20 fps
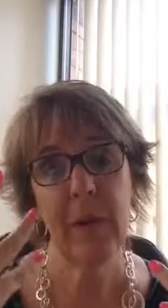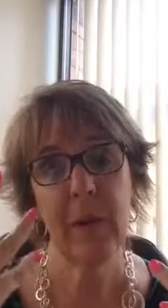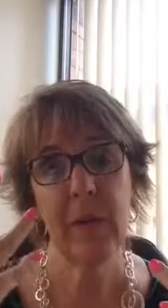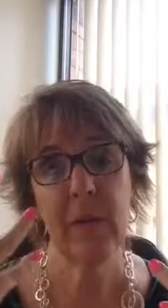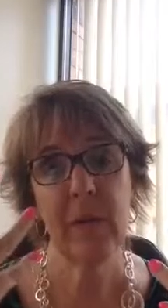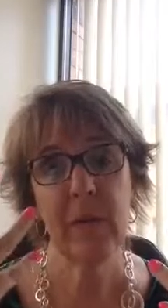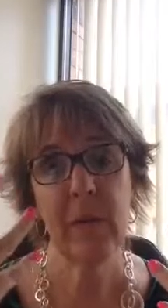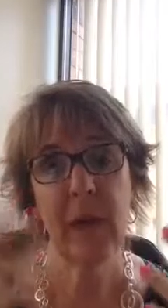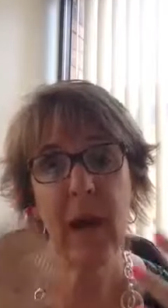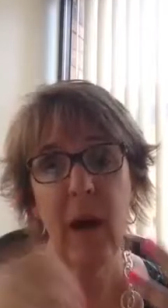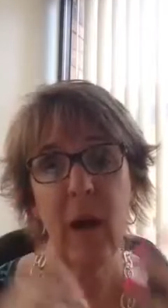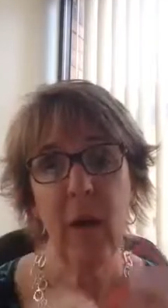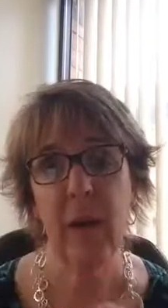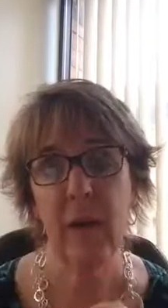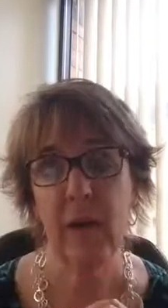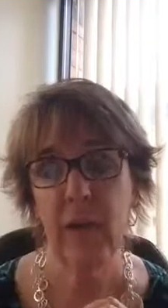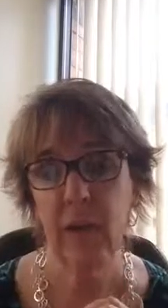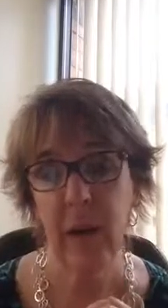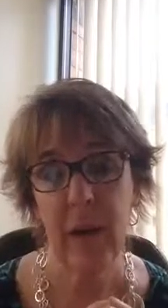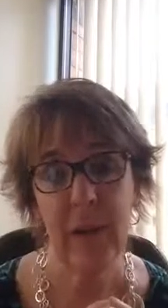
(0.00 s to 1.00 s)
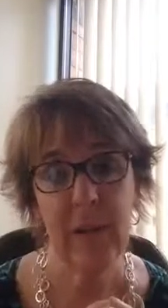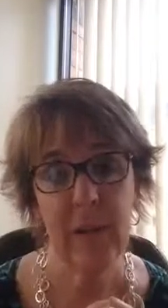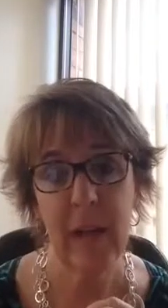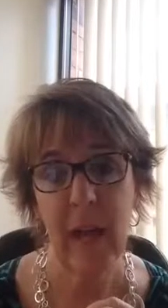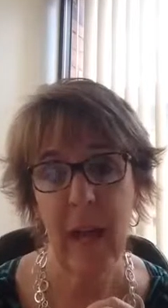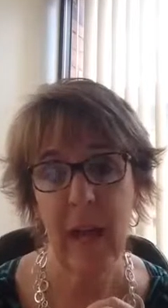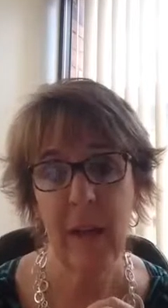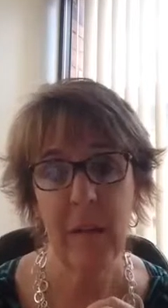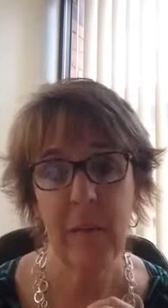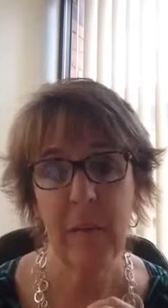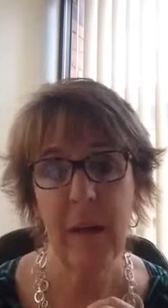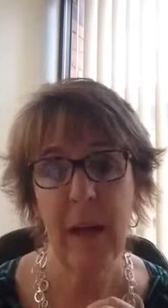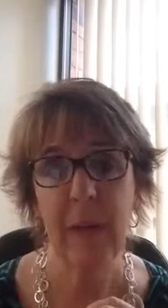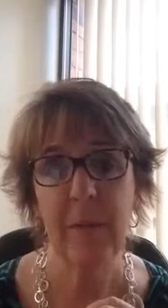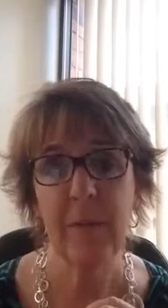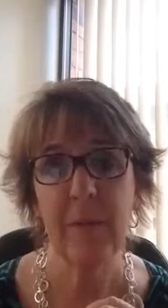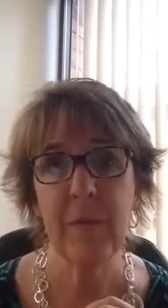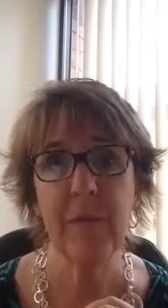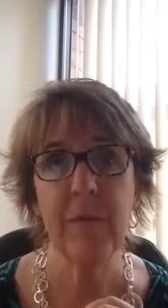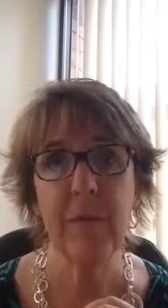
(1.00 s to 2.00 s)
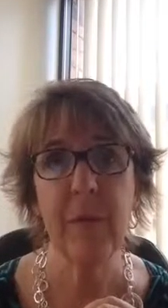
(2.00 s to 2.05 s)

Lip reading: years from now and trust that and